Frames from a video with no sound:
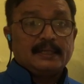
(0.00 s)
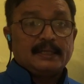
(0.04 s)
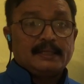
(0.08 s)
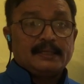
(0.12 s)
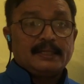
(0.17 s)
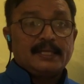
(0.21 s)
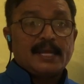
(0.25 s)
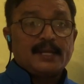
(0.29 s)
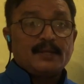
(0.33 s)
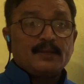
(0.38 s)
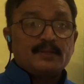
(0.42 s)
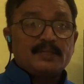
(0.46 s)

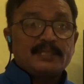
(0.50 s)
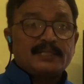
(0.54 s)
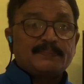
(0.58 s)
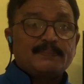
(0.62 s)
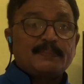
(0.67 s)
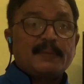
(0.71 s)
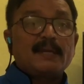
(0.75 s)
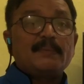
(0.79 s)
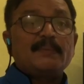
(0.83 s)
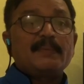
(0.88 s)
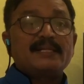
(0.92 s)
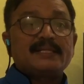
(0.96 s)
they use
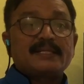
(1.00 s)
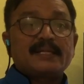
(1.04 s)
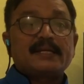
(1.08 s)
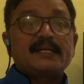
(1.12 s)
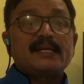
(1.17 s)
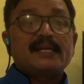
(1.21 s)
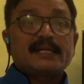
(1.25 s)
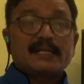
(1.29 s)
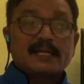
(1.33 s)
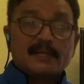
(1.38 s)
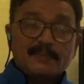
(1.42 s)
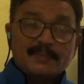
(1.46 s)

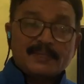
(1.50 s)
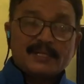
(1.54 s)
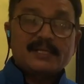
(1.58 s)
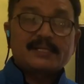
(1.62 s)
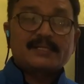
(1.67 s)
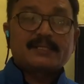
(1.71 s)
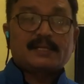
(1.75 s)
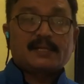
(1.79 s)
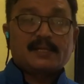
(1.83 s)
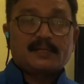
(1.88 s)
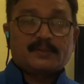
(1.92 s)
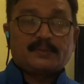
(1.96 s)
spermicidal
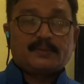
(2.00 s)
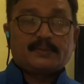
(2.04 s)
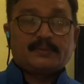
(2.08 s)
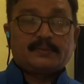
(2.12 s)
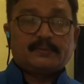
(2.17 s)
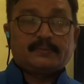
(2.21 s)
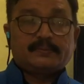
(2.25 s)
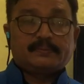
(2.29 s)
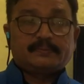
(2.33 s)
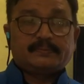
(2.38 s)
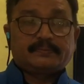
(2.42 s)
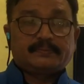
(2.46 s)
chemicals also,
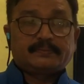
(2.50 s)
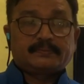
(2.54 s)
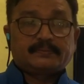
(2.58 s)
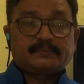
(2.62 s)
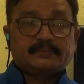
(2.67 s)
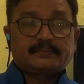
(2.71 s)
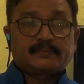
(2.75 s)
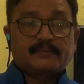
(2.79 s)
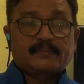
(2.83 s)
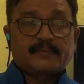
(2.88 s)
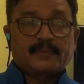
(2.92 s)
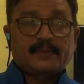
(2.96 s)

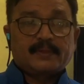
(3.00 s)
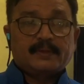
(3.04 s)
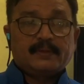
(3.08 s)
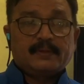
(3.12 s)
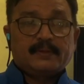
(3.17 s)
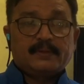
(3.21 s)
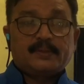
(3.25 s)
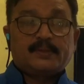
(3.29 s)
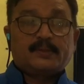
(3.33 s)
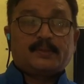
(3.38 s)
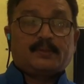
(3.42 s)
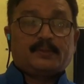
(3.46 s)

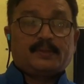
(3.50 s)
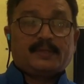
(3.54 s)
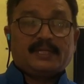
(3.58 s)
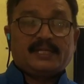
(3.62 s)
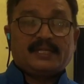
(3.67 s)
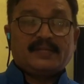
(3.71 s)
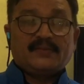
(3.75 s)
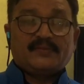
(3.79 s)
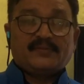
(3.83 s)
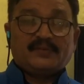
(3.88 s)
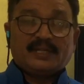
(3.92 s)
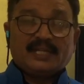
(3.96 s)
so that
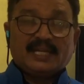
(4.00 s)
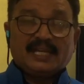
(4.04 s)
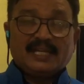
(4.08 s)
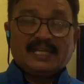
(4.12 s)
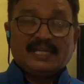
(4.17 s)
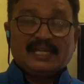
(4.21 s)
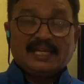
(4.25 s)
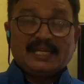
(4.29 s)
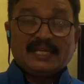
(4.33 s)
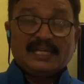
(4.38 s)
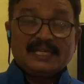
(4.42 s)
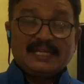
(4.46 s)
if
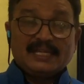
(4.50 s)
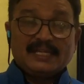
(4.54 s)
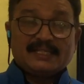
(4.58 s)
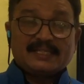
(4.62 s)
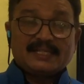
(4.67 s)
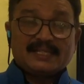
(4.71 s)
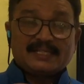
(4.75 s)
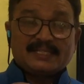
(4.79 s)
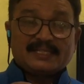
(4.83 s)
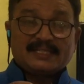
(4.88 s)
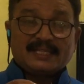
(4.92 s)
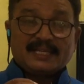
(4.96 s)
any
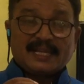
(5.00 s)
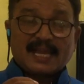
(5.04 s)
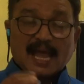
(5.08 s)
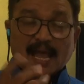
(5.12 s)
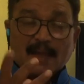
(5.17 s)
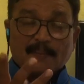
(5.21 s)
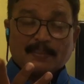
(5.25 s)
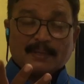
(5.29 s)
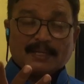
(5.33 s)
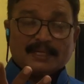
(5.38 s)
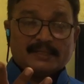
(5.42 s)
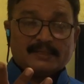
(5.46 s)
such thing
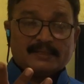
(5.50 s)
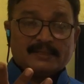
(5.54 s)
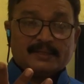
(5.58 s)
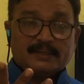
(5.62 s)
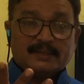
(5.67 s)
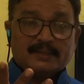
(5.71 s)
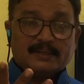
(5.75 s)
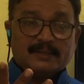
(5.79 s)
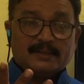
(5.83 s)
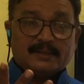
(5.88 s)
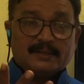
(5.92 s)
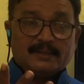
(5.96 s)
happens,
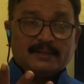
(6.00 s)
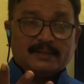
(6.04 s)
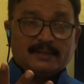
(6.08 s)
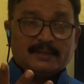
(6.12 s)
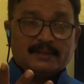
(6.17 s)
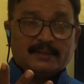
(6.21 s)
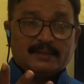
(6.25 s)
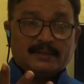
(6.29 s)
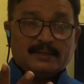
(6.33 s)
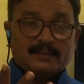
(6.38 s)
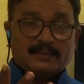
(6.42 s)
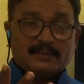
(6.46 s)

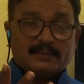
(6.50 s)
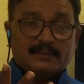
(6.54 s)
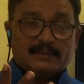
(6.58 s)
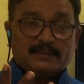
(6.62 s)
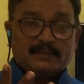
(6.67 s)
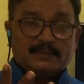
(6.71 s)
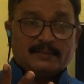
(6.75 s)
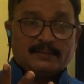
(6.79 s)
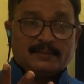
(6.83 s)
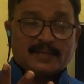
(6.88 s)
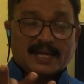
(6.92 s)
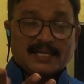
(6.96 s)

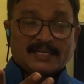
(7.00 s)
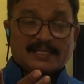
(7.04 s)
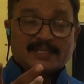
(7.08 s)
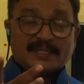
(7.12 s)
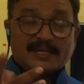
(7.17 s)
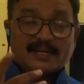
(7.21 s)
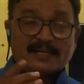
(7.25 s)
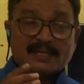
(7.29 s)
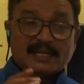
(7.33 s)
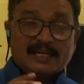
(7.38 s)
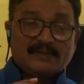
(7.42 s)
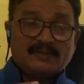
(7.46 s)

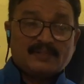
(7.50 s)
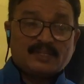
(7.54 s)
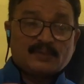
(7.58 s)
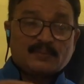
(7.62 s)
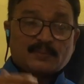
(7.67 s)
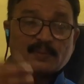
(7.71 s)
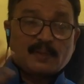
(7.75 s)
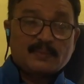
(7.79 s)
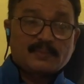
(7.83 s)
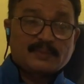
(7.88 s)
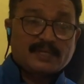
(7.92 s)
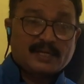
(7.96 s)
accidentally the
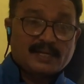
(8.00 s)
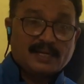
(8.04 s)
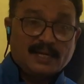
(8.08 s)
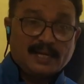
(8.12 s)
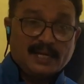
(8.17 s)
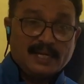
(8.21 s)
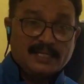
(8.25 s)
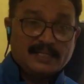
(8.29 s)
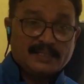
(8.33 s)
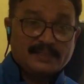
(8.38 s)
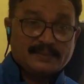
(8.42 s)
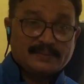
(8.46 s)
sperms are
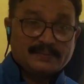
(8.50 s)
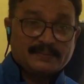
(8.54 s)
released,